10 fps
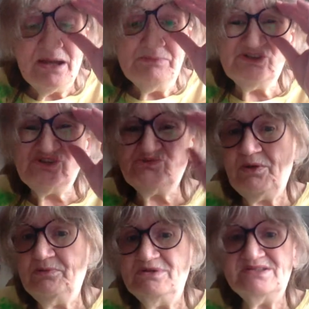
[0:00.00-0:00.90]
I'm just
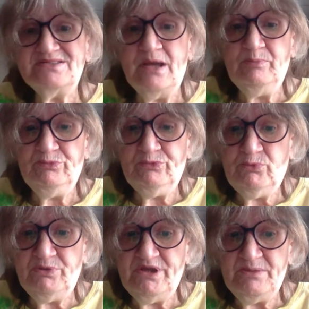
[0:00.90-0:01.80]
throwing this up real
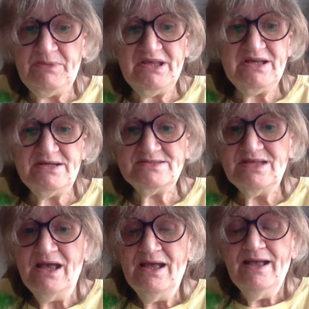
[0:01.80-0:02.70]
quick because